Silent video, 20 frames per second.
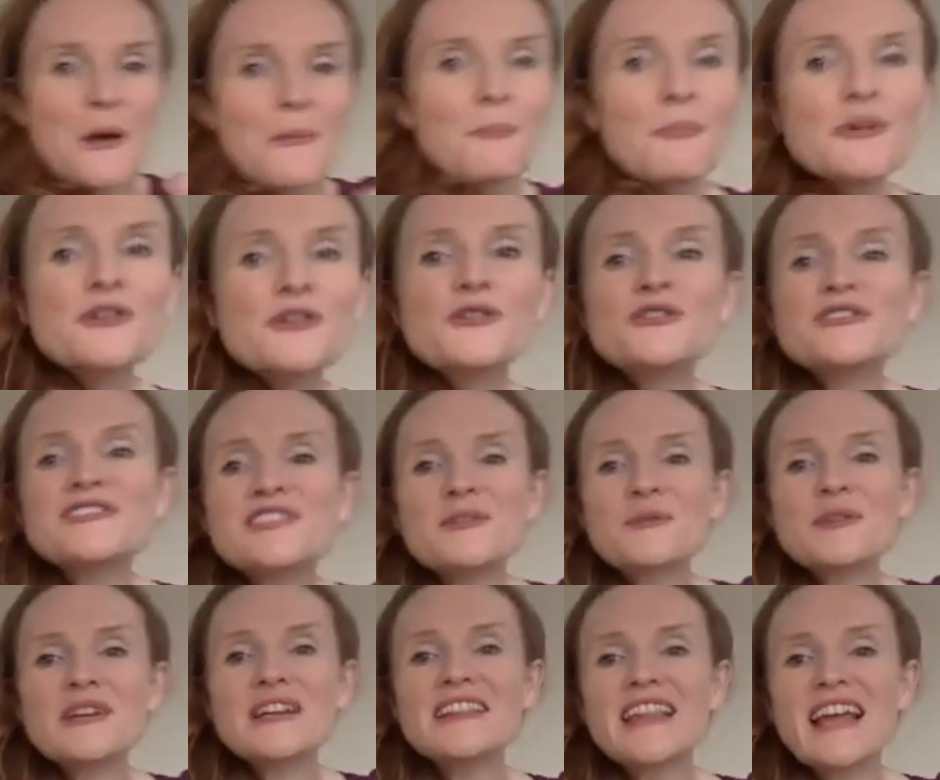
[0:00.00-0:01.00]
but also
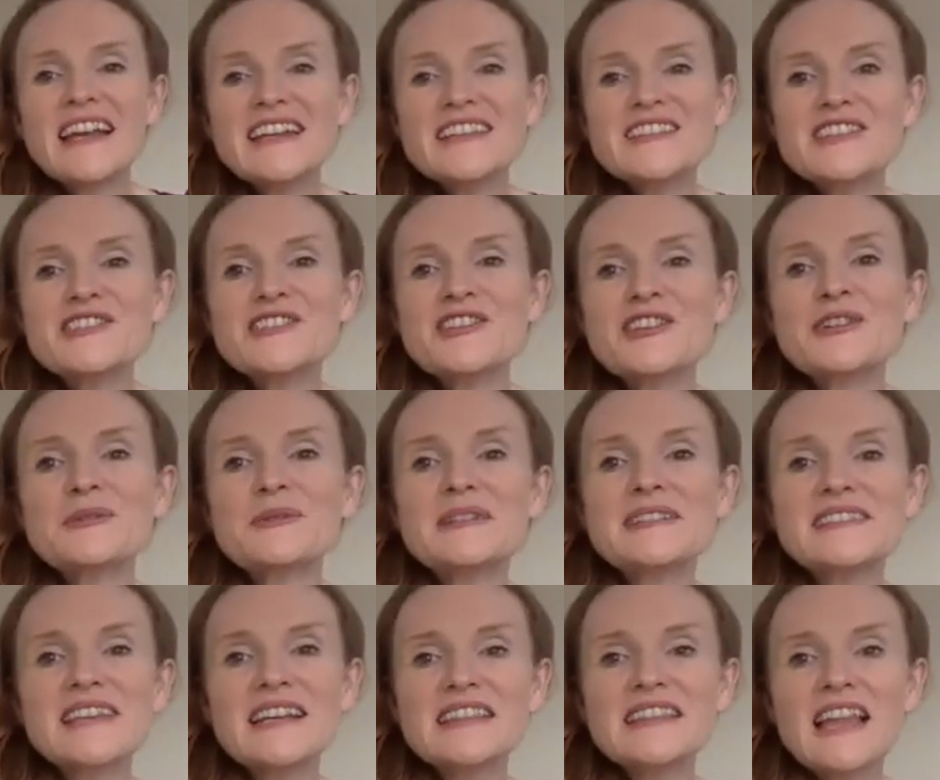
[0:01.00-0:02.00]
what I like to do
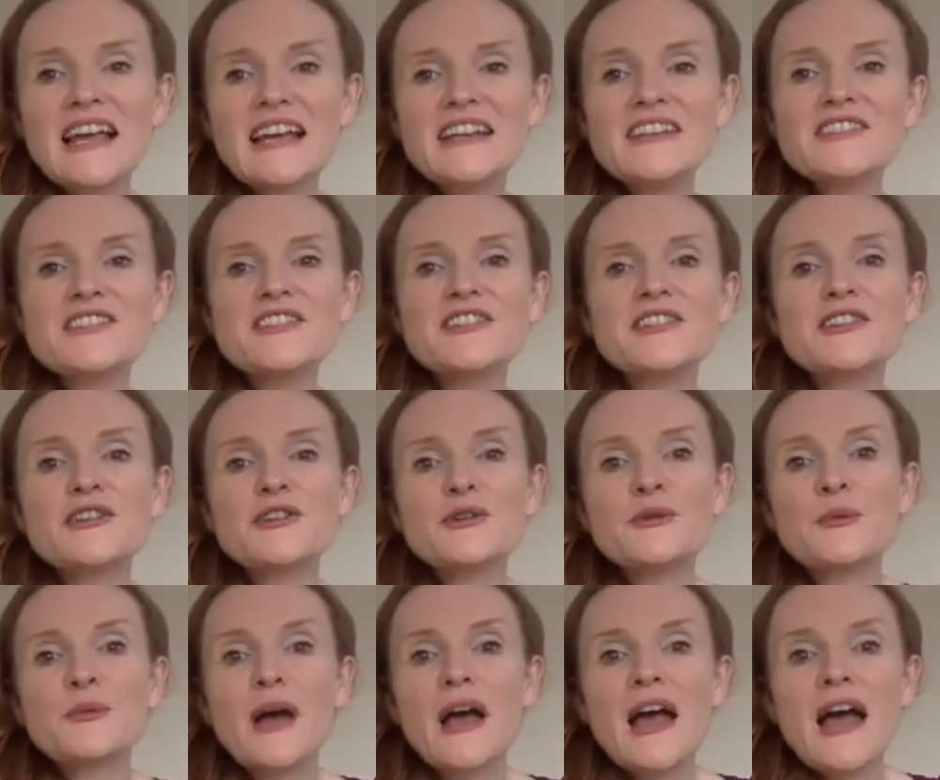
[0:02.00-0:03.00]
is I like to
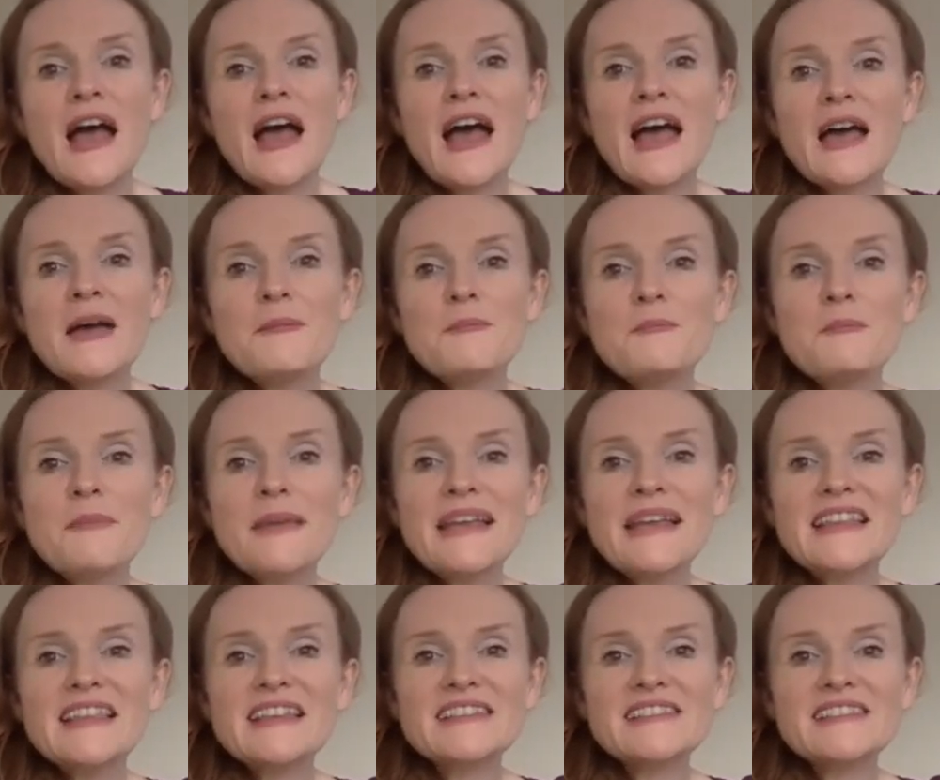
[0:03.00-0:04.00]
um,
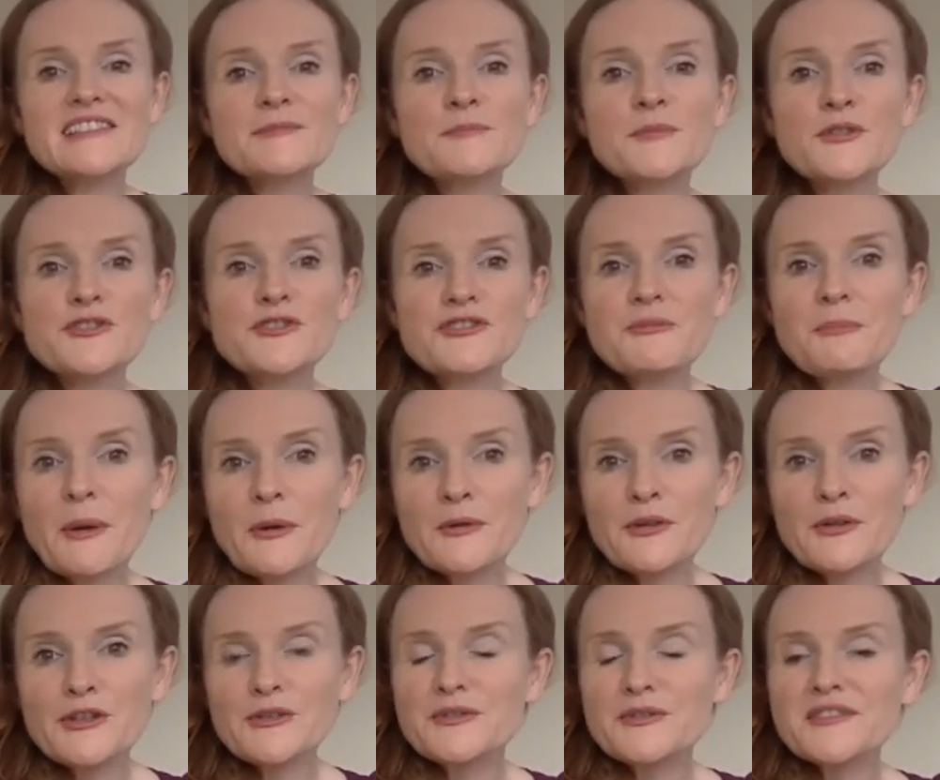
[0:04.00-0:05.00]
make this as much
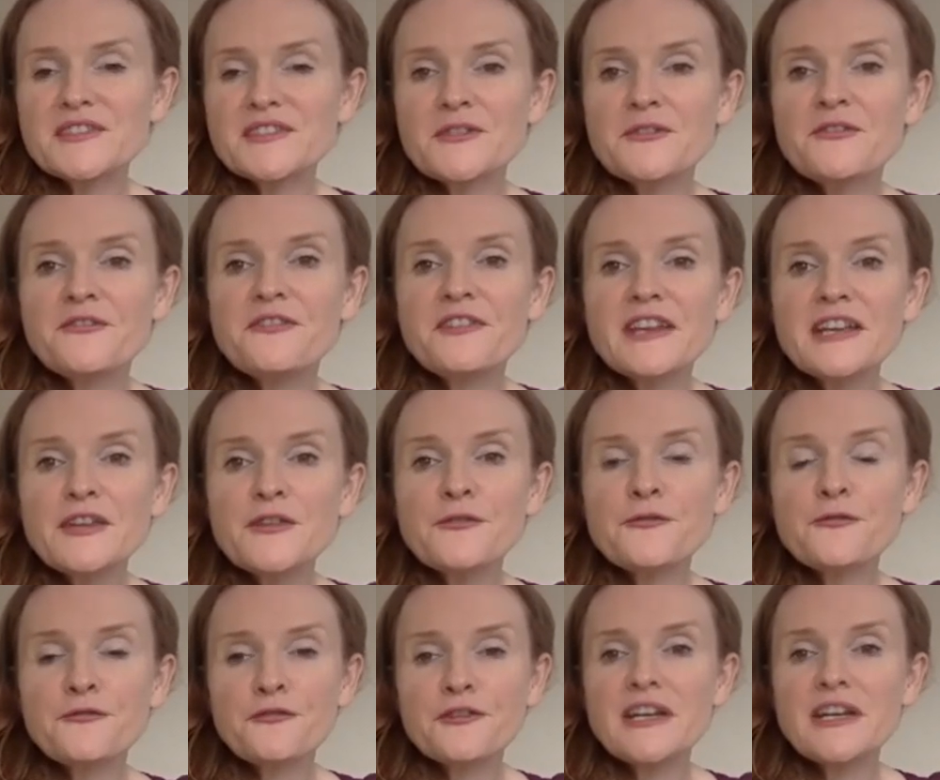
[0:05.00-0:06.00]
about you. So feel
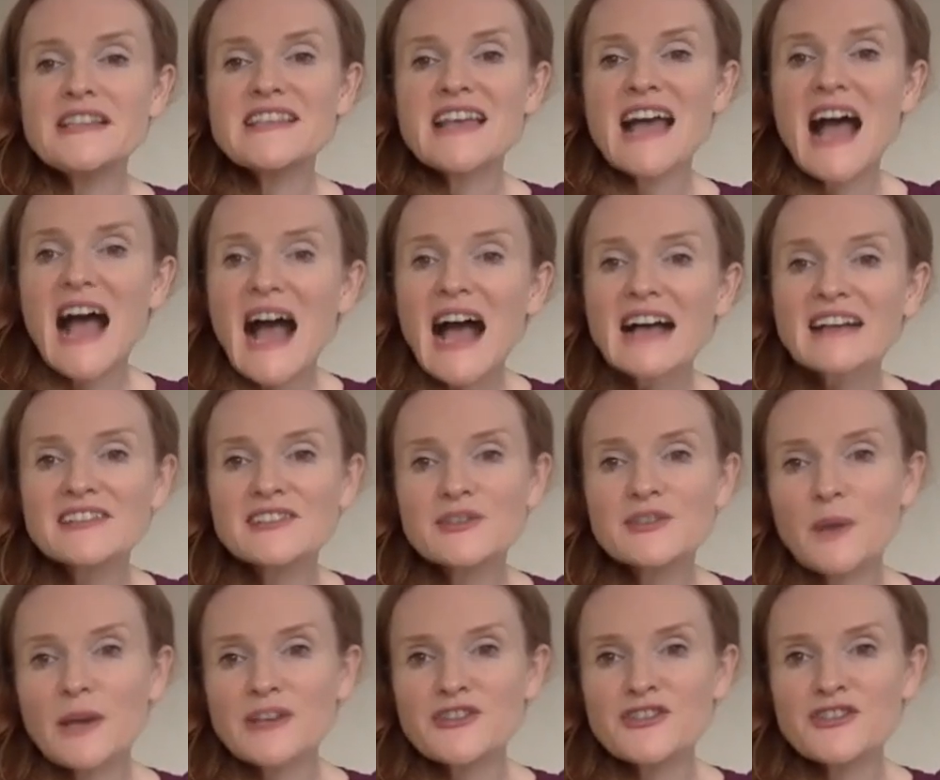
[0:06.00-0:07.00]
free to ask
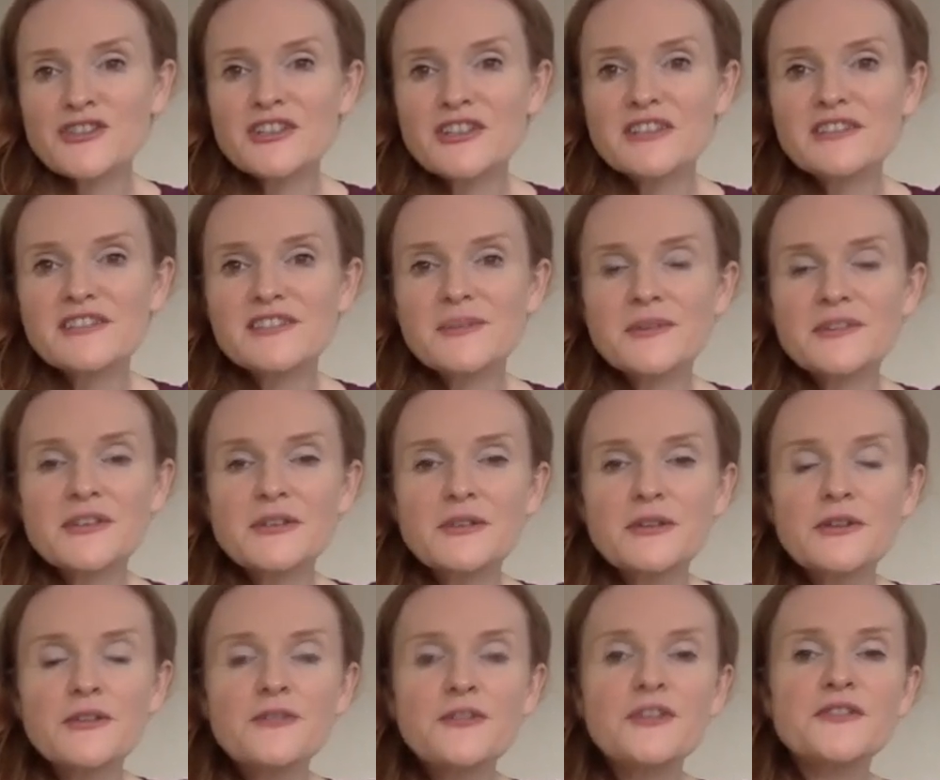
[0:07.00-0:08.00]
questions. So I don't
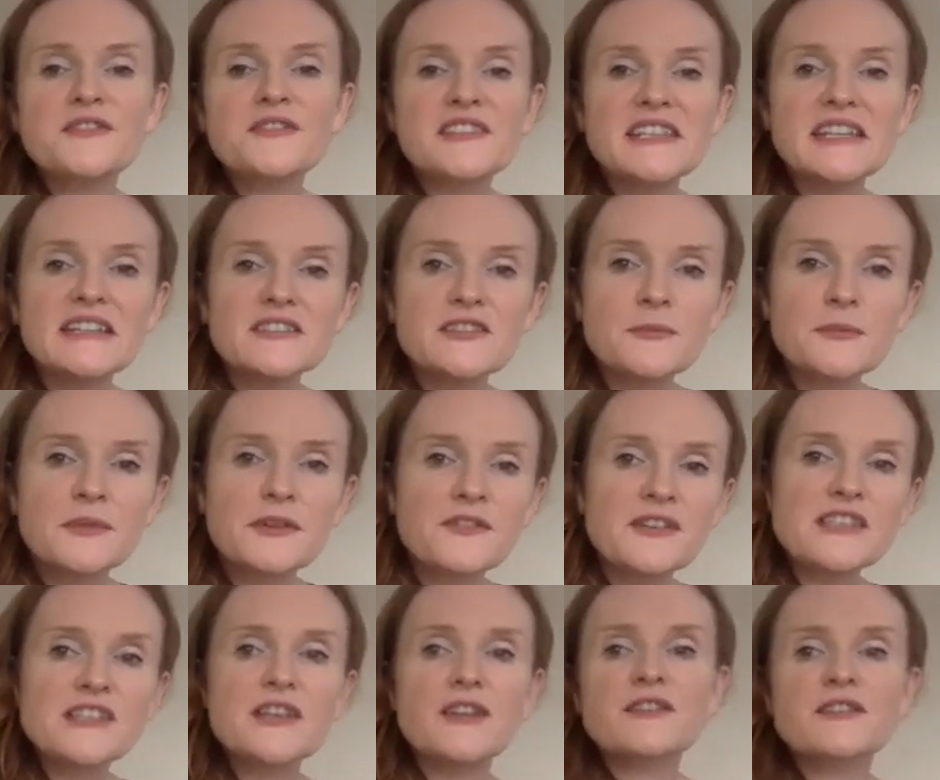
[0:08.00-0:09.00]
know if you've seen some of the
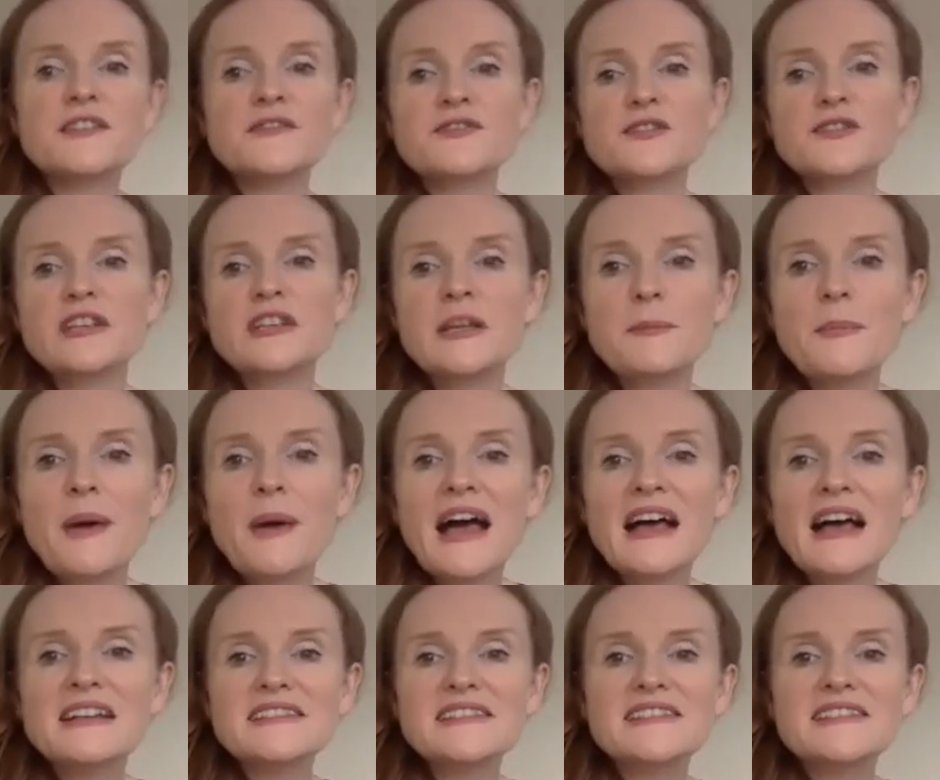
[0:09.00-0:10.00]
videos I've done in the
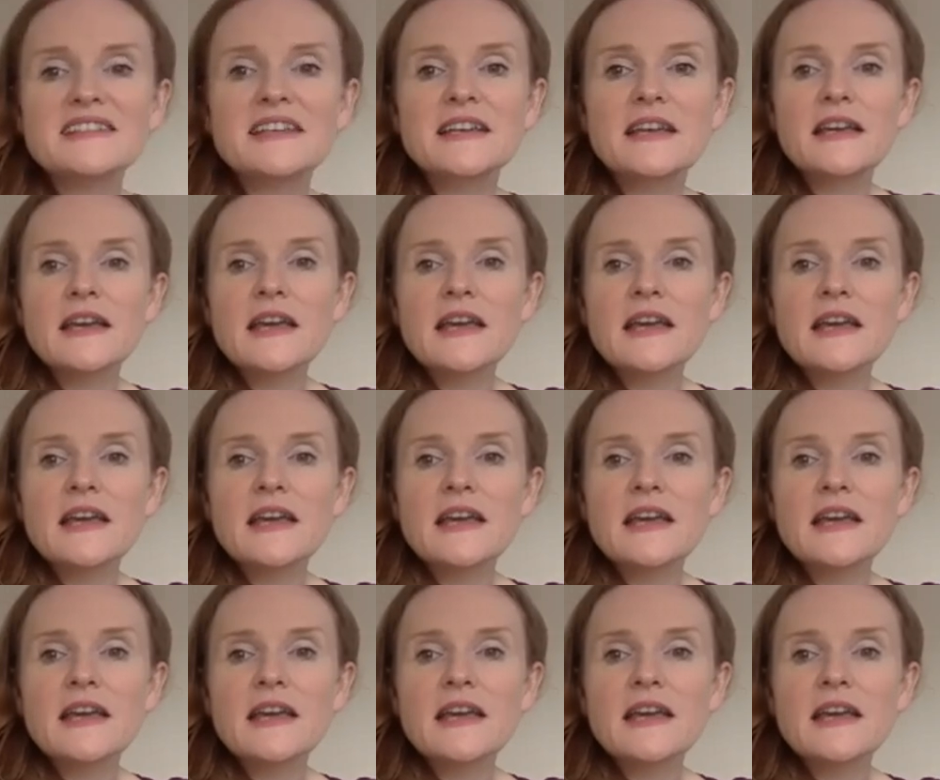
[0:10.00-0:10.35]
past.